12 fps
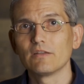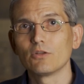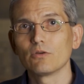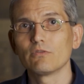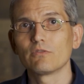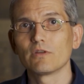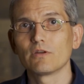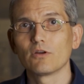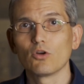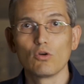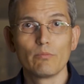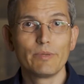in those that
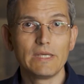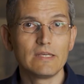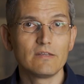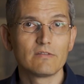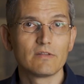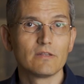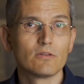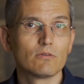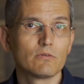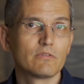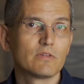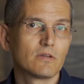are obese than
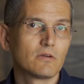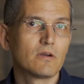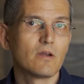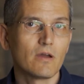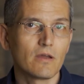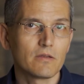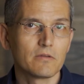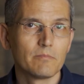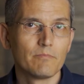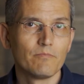those that are not.